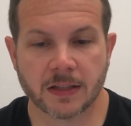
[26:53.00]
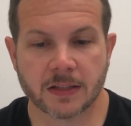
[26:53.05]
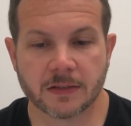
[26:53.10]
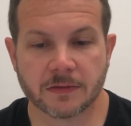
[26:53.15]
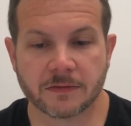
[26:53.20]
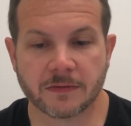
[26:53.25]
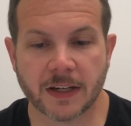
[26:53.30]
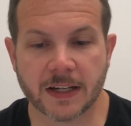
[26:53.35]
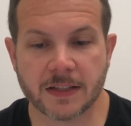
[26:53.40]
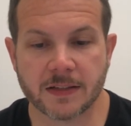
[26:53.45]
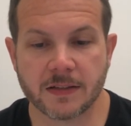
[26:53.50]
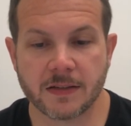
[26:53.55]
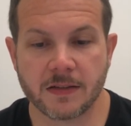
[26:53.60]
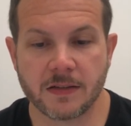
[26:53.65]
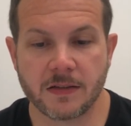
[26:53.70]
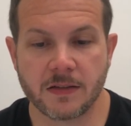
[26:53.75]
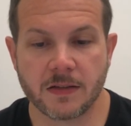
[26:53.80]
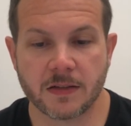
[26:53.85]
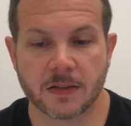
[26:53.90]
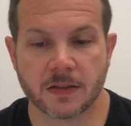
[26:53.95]

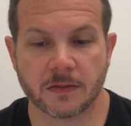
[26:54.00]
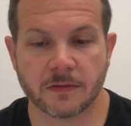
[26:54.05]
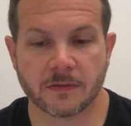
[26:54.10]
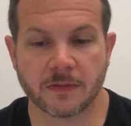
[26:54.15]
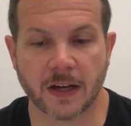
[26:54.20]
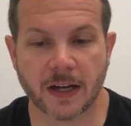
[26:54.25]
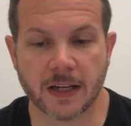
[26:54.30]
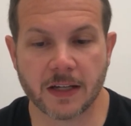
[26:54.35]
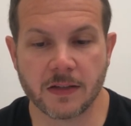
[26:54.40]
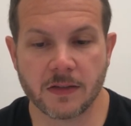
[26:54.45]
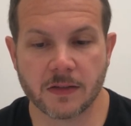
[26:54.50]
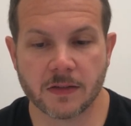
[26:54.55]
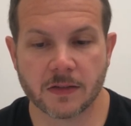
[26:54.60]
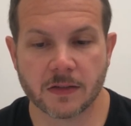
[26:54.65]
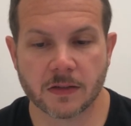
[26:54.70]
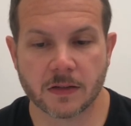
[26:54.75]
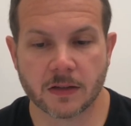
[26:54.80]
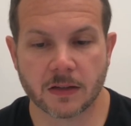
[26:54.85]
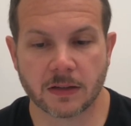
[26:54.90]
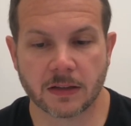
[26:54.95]
devices,
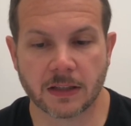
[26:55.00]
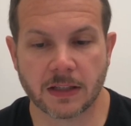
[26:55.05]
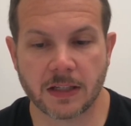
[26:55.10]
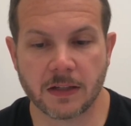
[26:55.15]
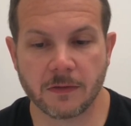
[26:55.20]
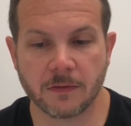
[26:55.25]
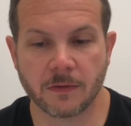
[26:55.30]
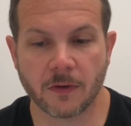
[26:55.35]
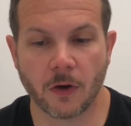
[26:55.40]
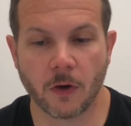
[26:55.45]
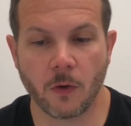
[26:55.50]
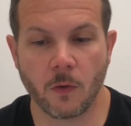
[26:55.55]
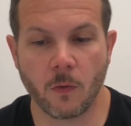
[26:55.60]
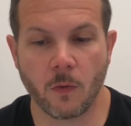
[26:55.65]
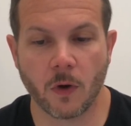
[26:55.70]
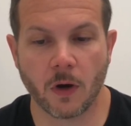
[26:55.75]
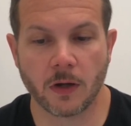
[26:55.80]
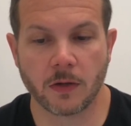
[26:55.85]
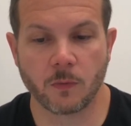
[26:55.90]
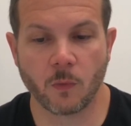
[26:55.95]
device, leaf
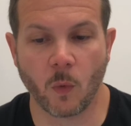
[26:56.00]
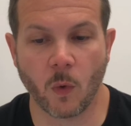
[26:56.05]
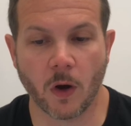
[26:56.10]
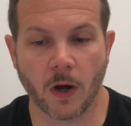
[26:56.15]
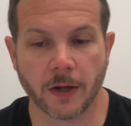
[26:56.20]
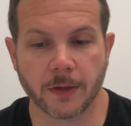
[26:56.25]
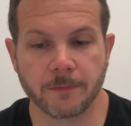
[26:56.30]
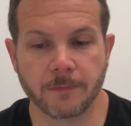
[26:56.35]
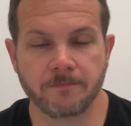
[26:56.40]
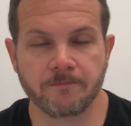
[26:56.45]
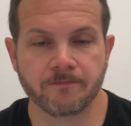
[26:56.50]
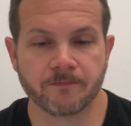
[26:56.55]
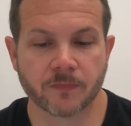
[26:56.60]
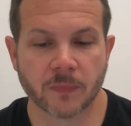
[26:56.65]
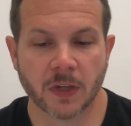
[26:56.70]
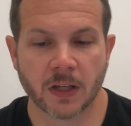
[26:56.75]
011,